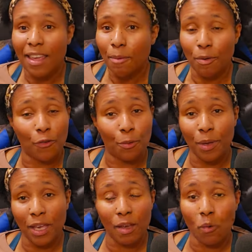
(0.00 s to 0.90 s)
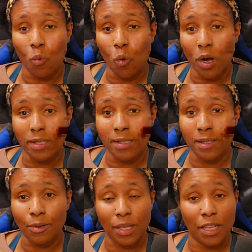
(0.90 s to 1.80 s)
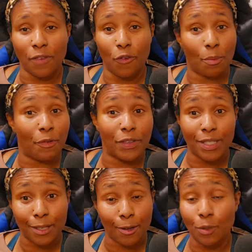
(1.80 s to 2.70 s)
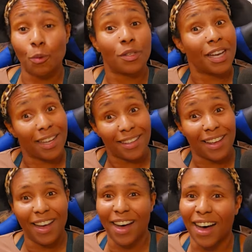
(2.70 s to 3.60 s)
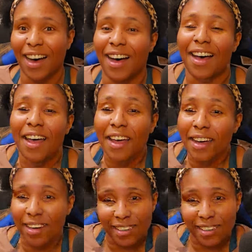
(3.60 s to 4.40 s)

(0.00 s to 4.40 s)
But for me, once there's any form of assault, we're done. Because